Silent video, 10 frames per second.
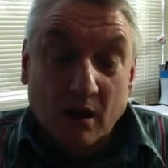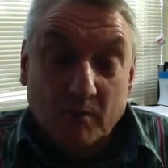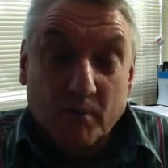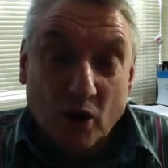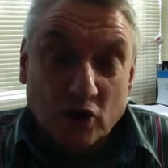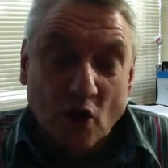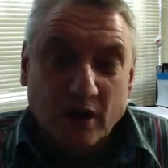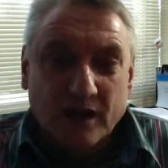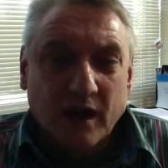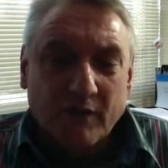most
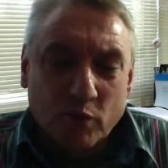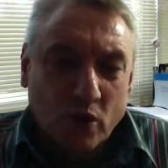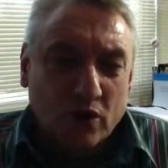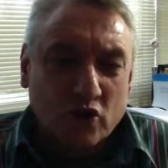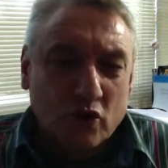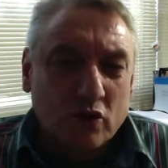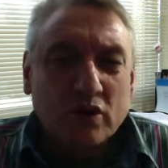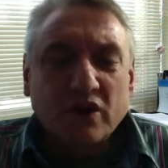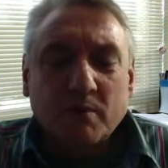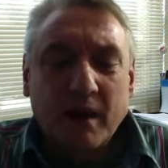likely going to have work due
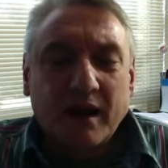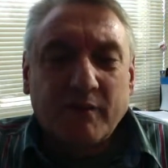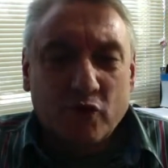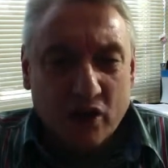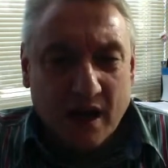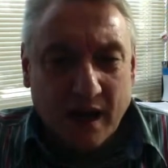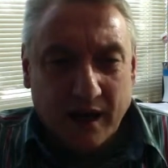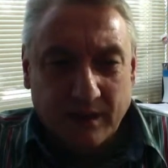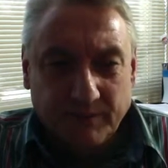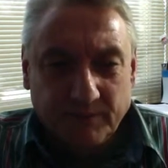just about every
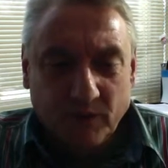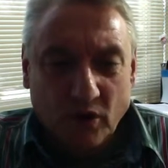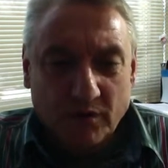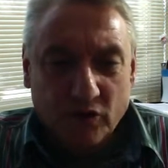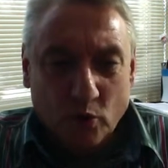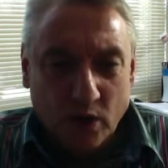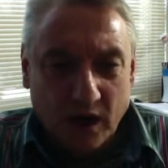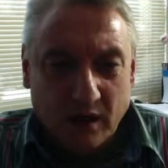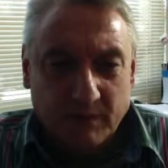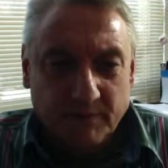day of the
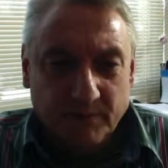week.